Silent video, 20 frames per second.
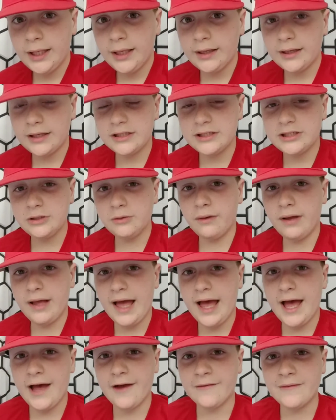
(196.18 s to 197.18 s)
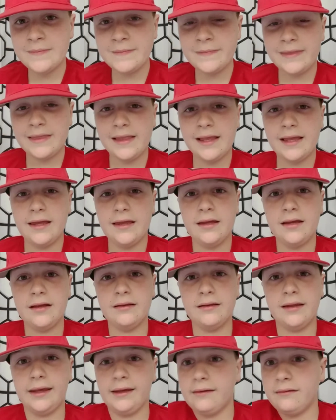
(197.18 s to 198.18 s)
because you will have
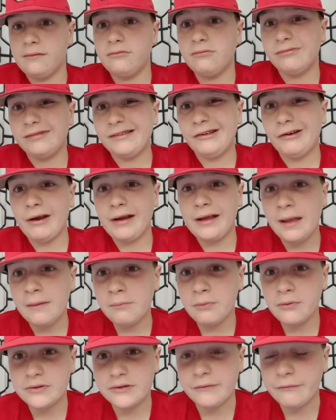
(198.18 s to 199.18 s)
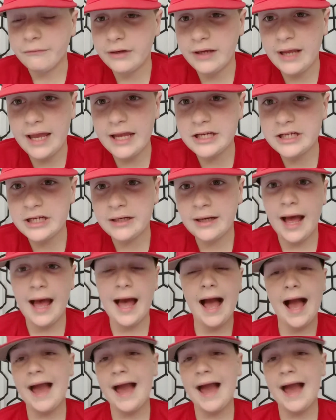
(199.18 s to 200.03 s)
like Craig Kimbrel's a free agent.